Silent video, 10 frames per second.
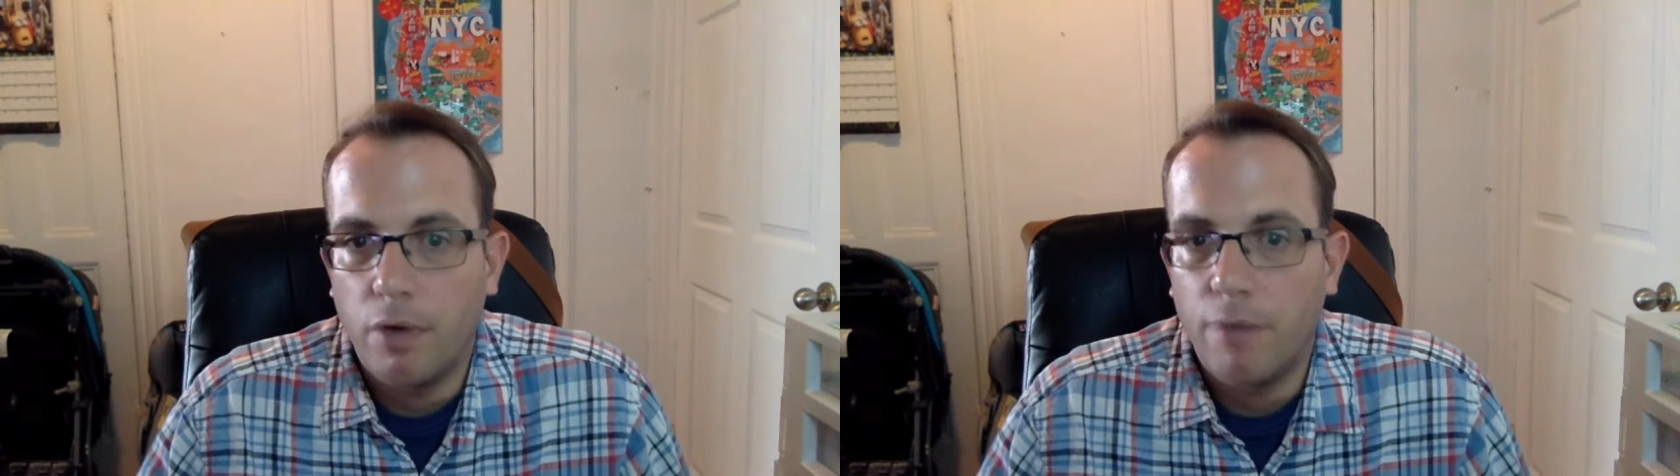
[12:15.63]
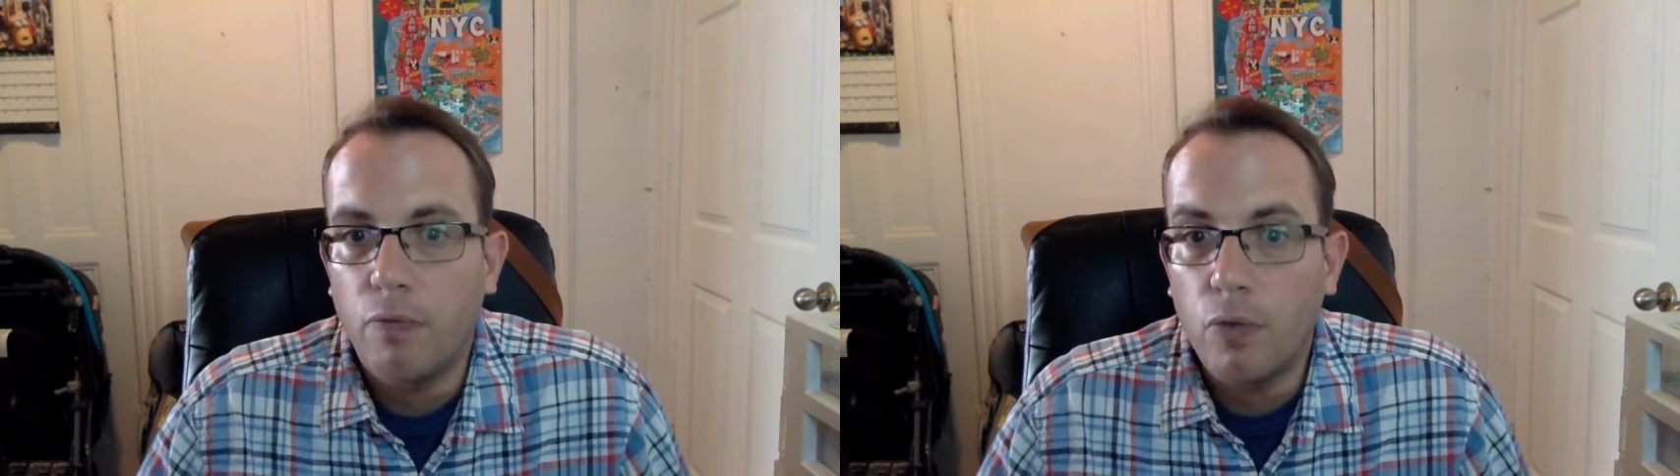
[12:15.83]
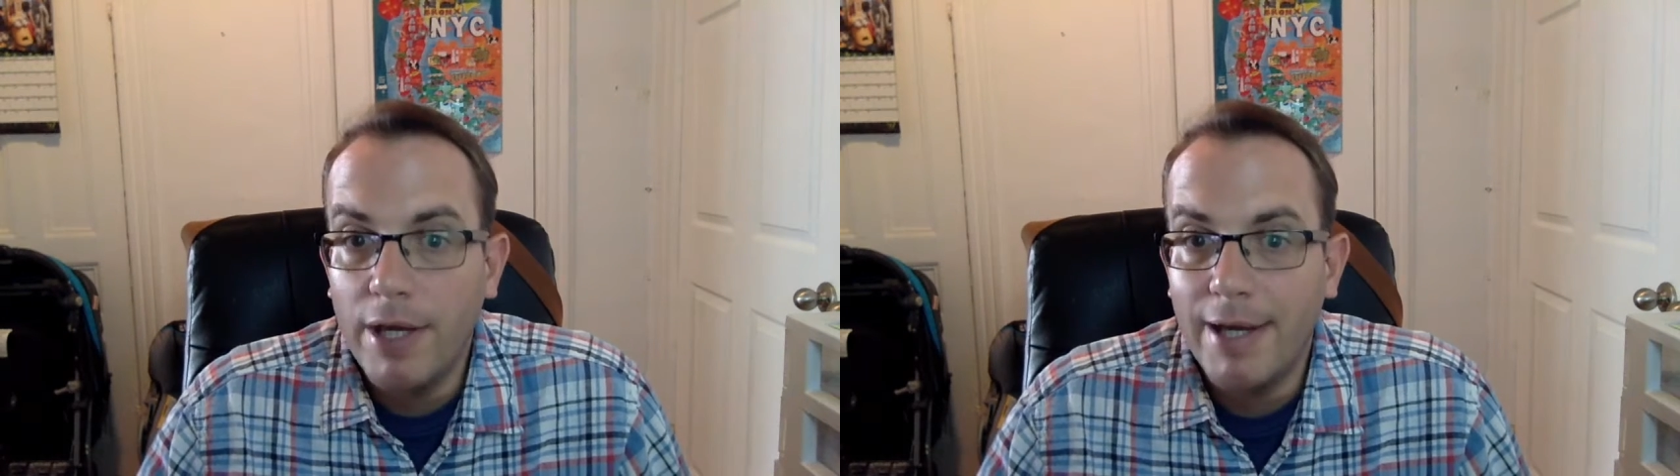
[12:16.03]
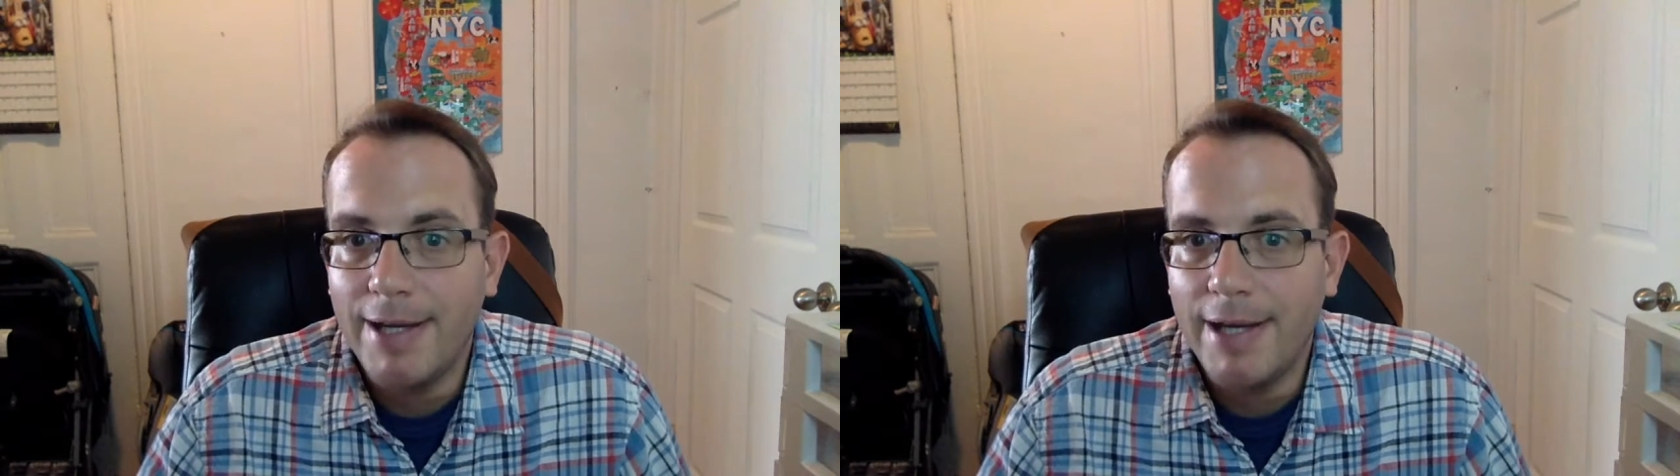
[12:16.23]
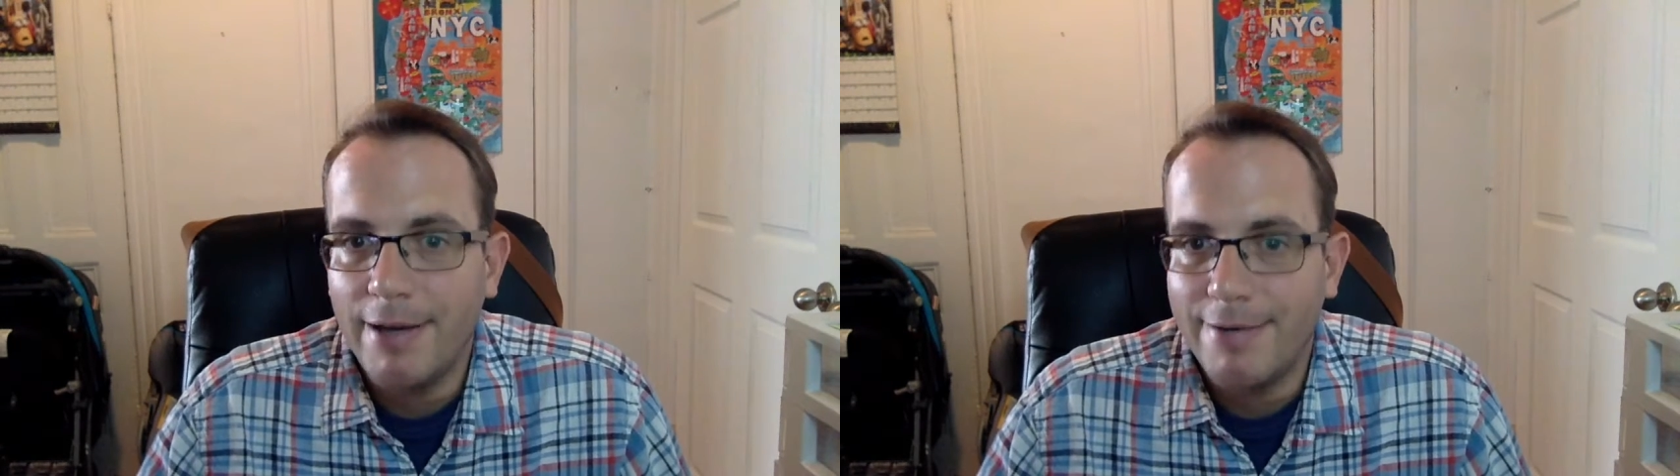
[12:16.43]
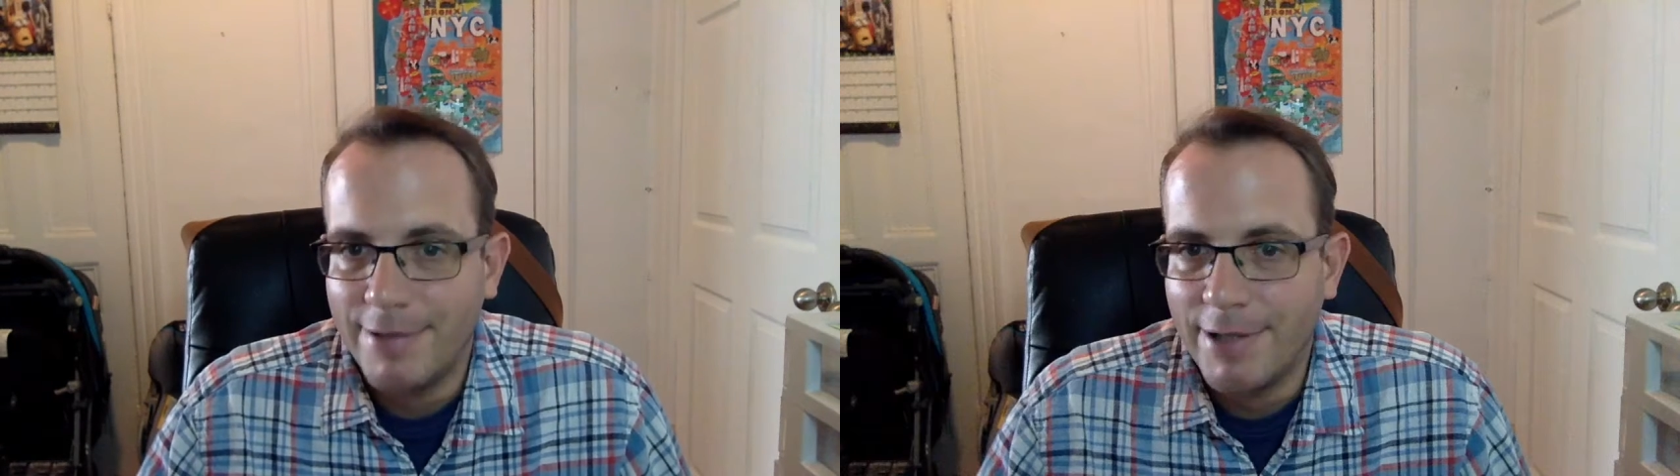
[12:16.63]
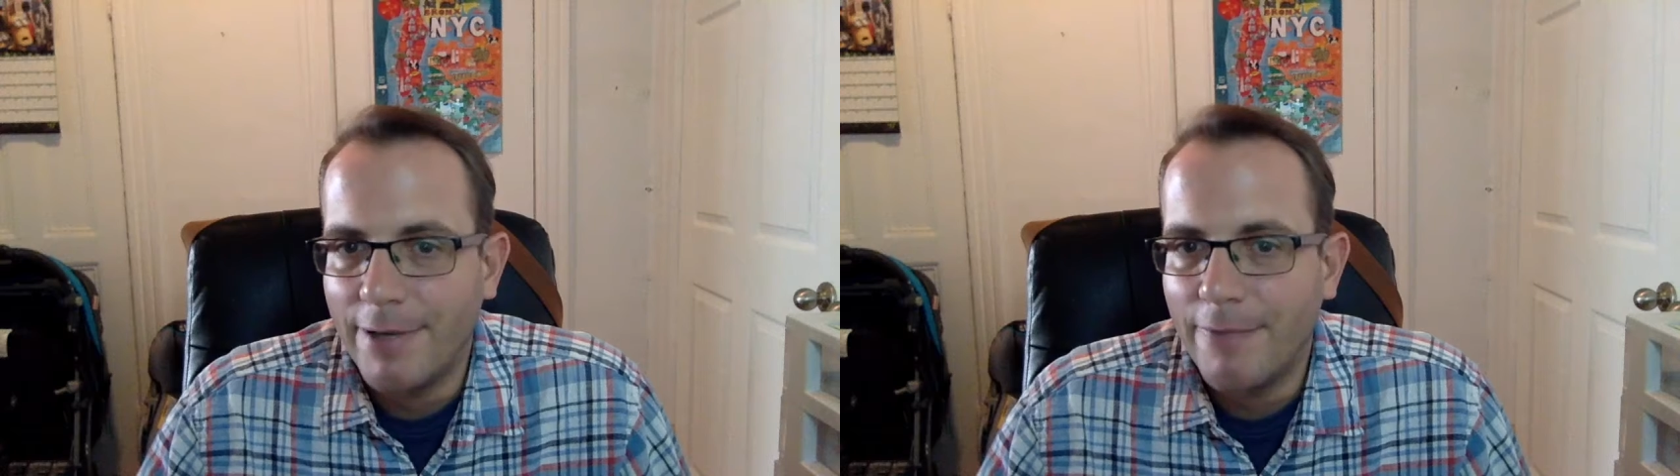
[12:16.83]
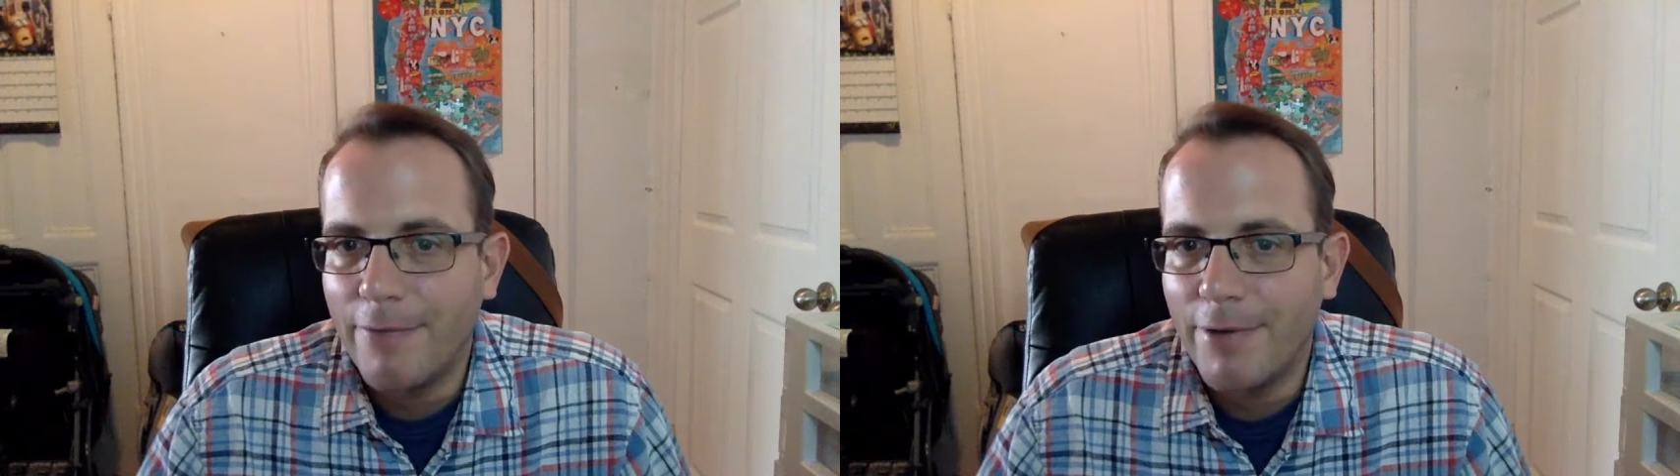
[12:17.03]
a free account,
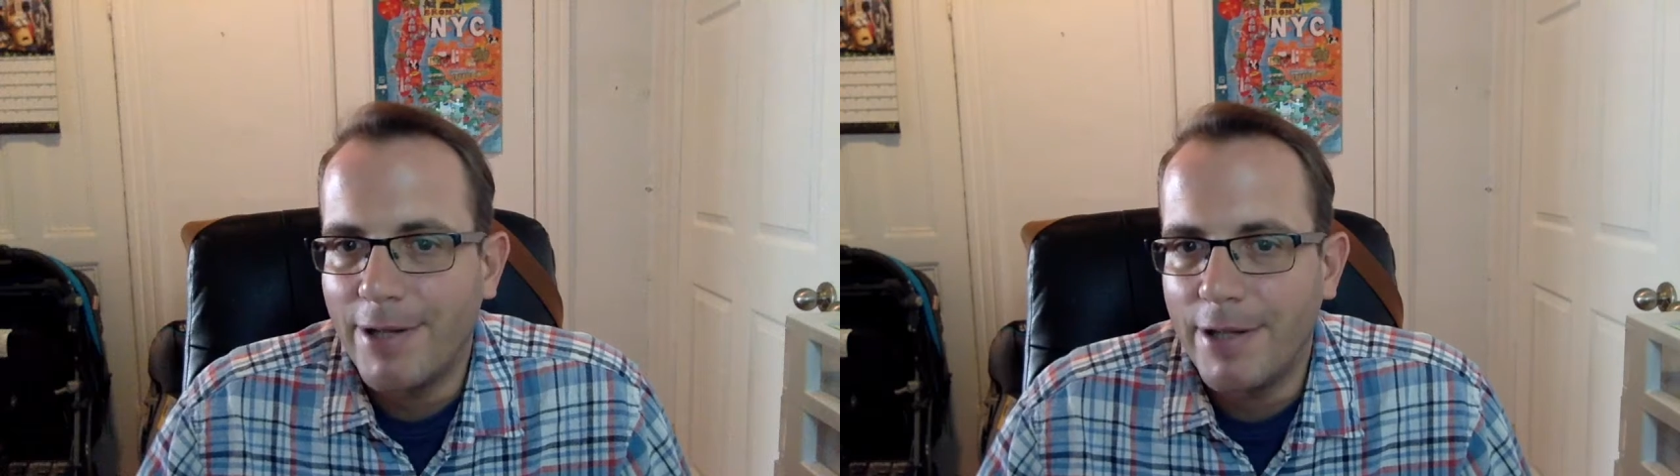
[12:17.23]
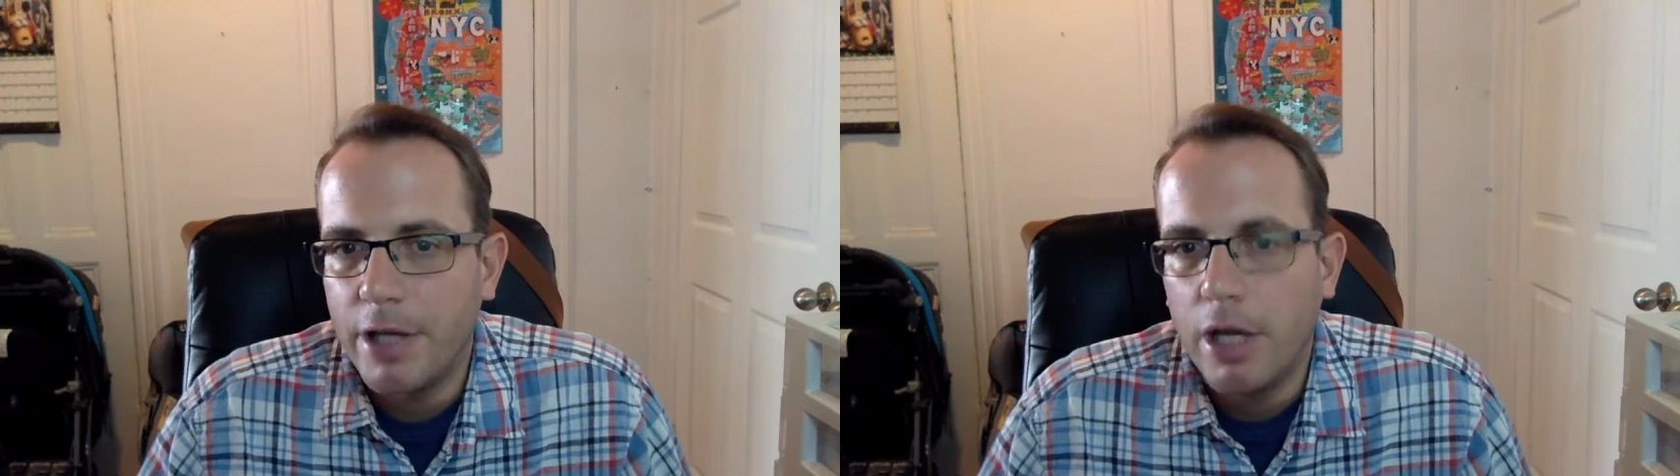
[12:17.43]
again free,